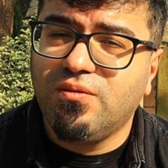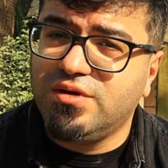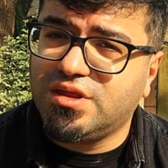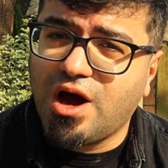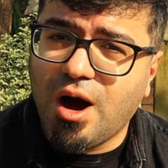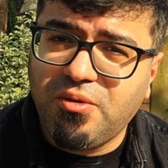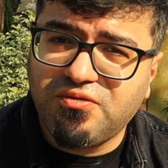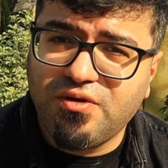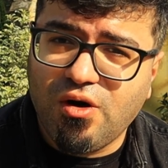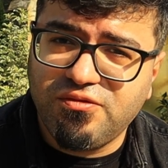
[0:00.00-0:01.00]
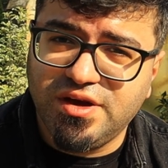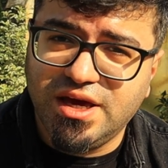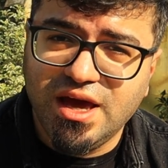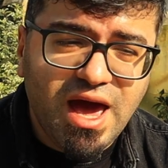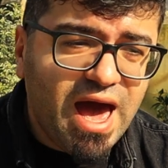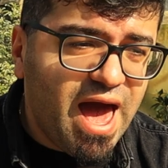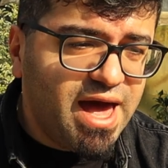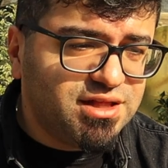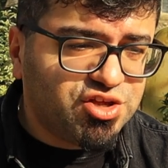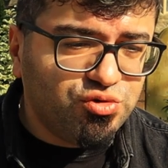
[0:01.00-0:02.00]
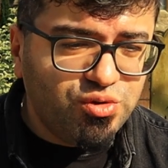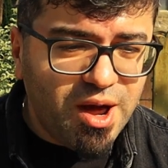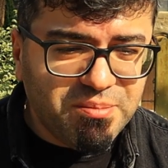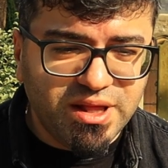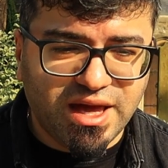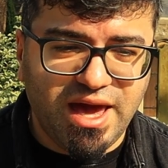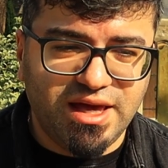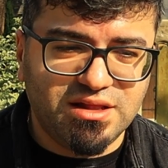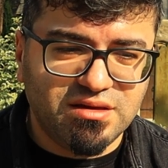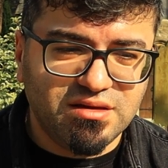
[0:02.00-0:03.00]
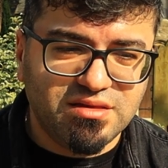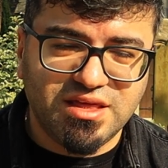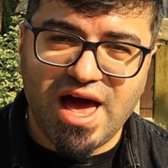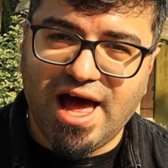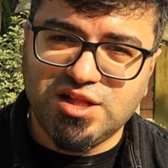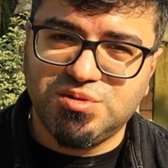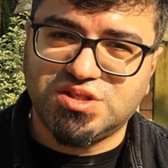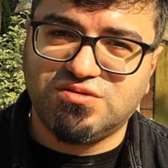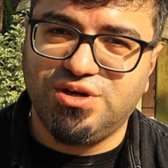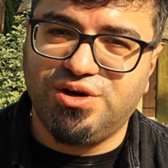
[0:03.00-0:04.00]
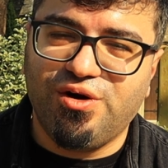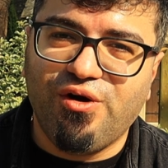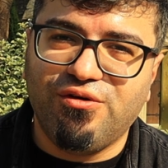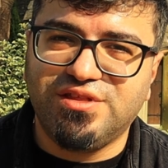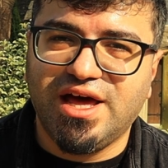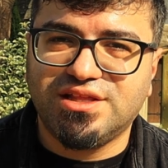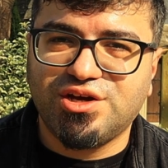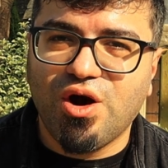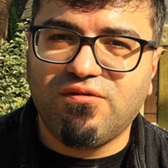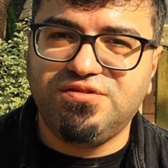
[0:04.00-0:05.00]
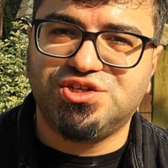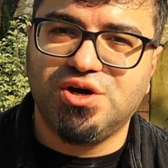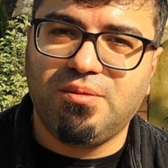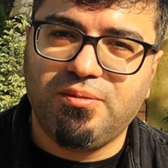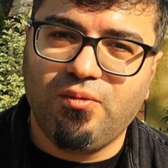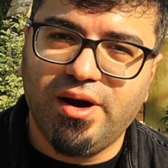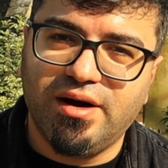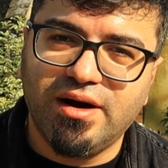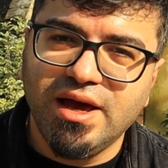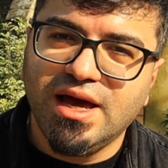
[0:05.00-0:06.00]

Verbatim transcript: with a cup of coffee and replicate the atmosphere of that coffee shop where